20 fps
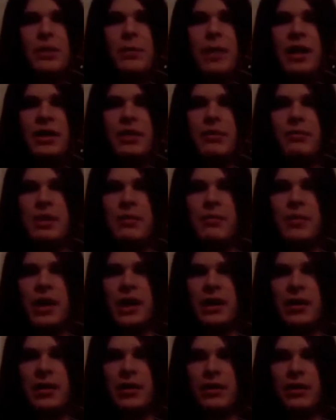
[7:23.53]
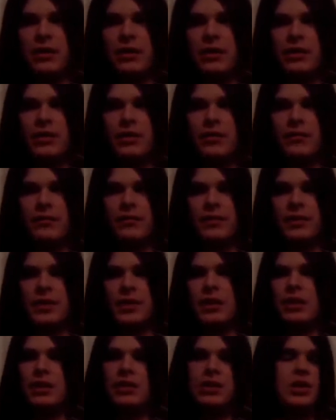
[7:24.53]
to make the B
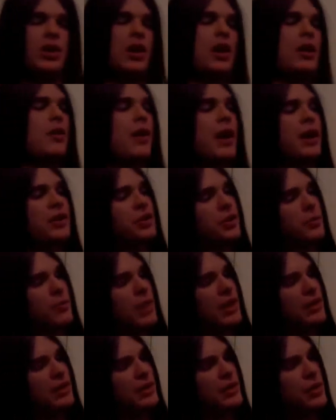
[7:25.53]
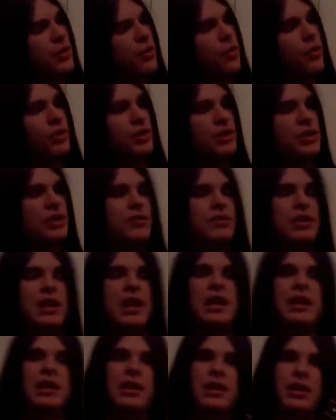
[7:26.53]
minor. So how you actually make this chord is you
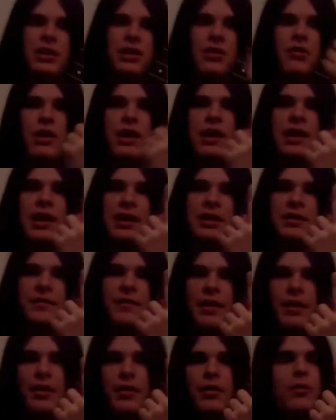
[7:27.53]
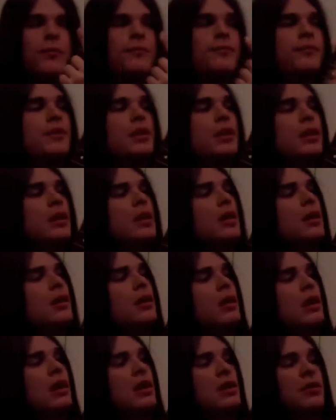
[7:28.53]
take your index finger
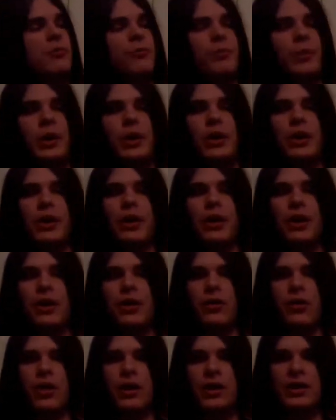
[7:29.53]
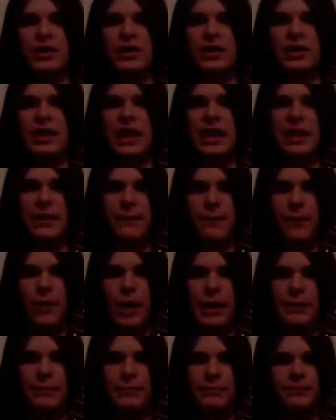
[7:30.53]
and you bar across the 2nd
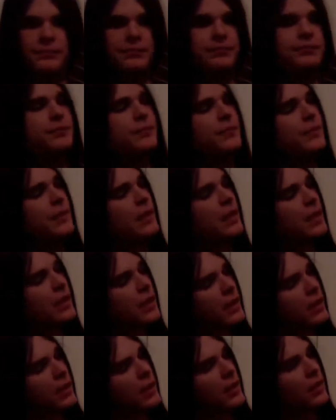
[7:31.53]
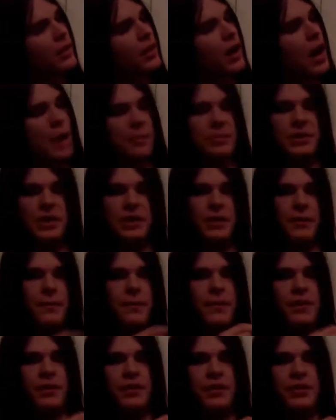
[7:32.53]
fret up to the
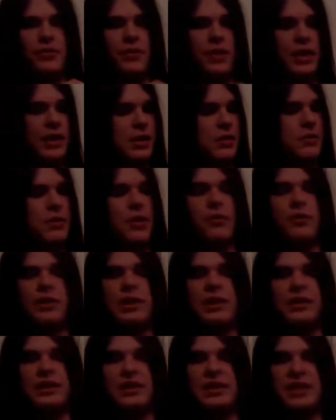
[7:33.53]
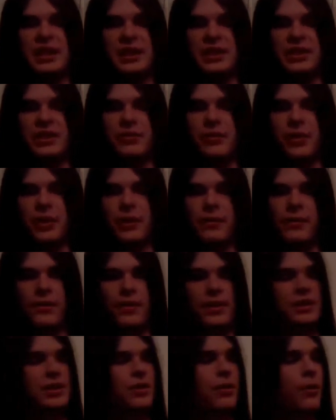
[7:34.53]
5th string. You don't need the 6th string for
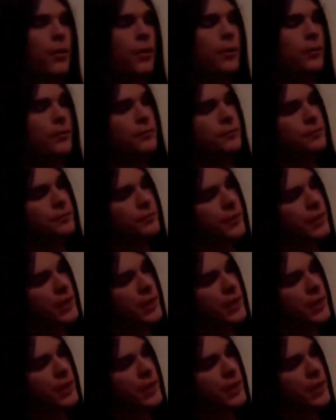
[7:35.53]
this chord.